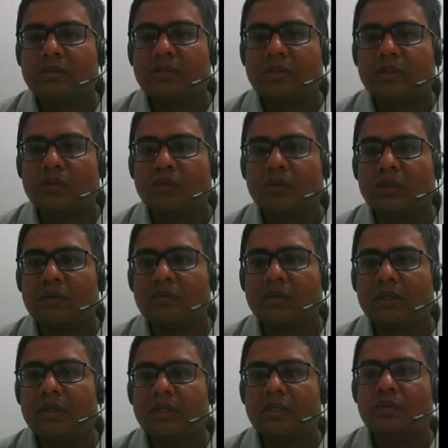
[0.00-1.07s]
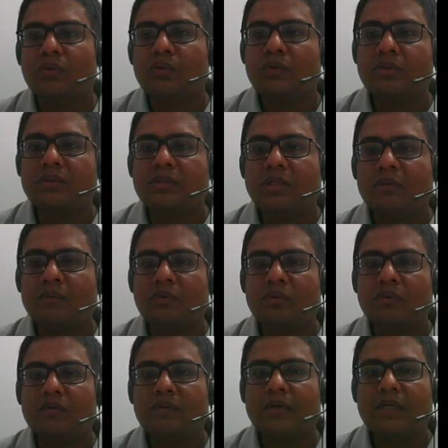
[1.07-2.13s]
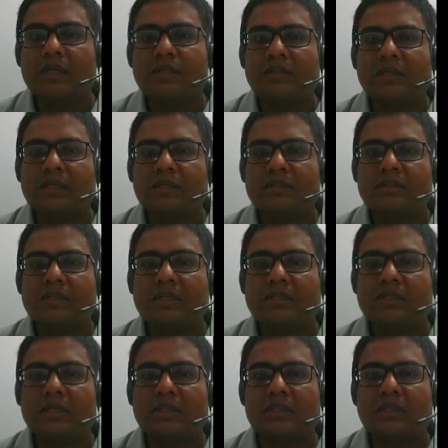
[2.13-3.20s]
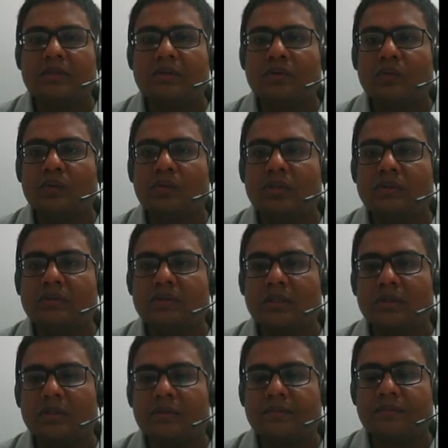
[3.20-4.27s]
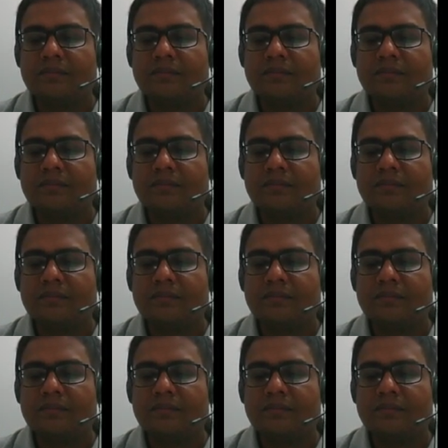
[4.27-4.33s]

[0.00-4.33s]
Q1, where Q2 is the amount of heat that is rejected to the sink.